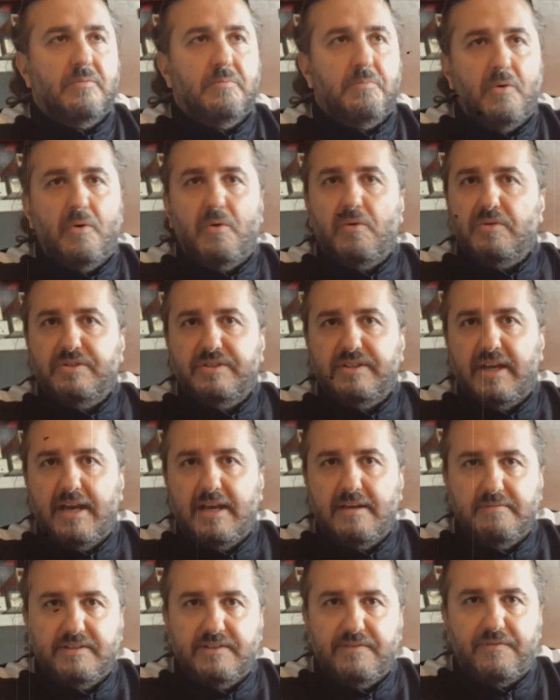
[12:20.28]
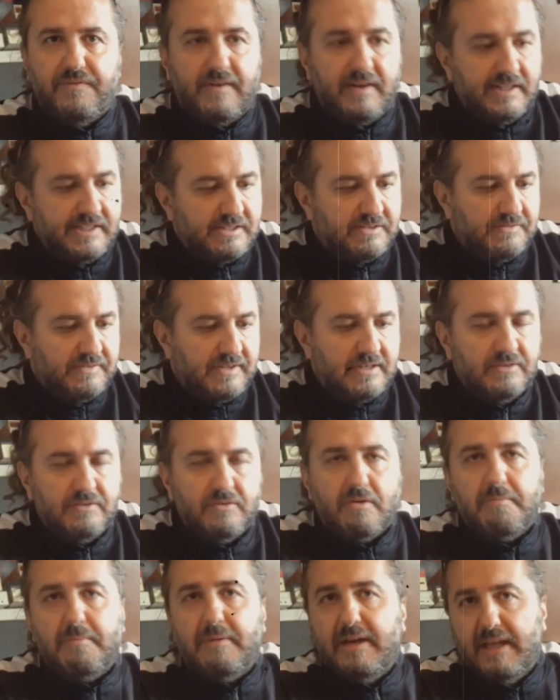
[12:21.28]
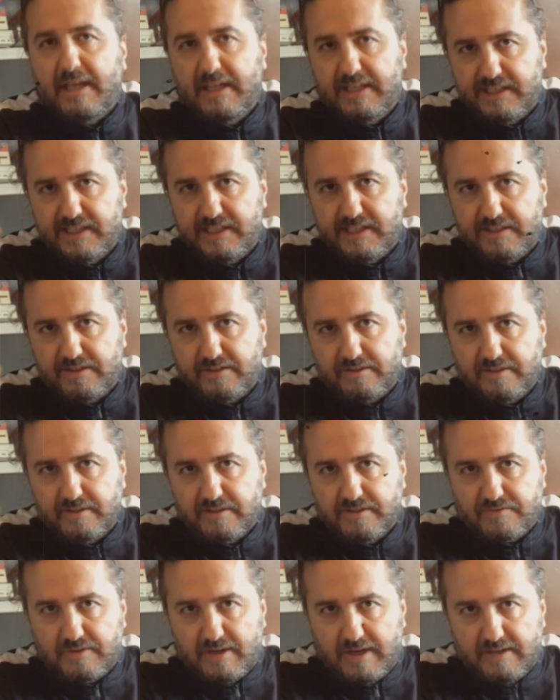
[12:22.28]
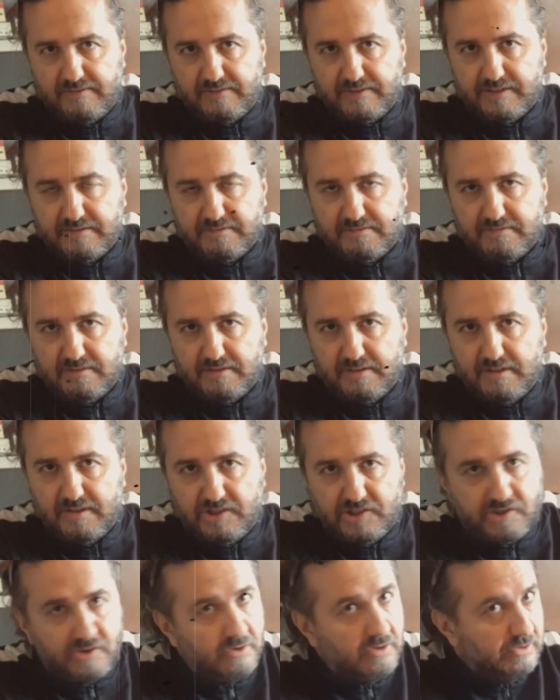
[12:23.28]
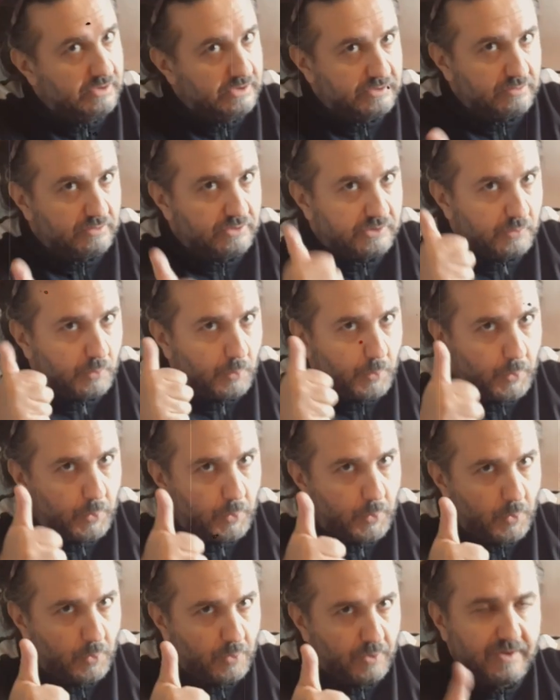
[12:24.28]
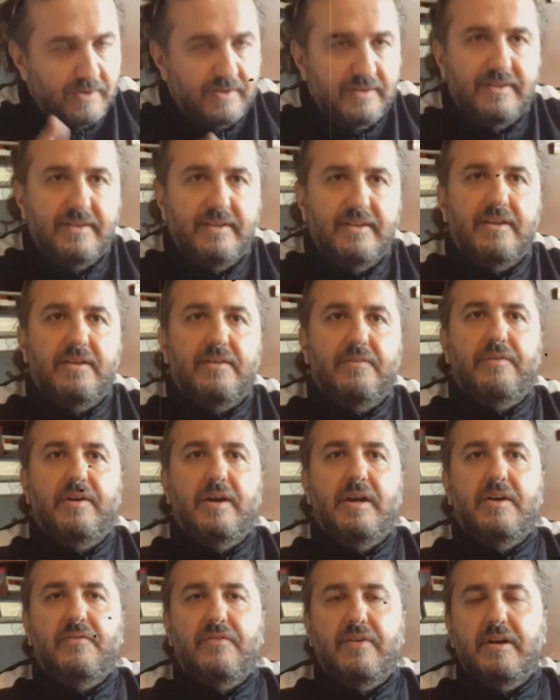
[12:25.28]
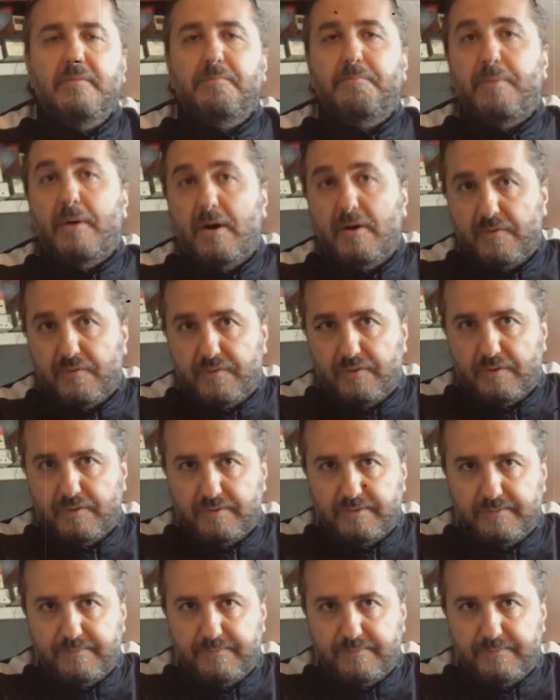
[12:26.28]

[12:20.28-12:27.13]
more times faster than normal SSD drives. So it was very powerful.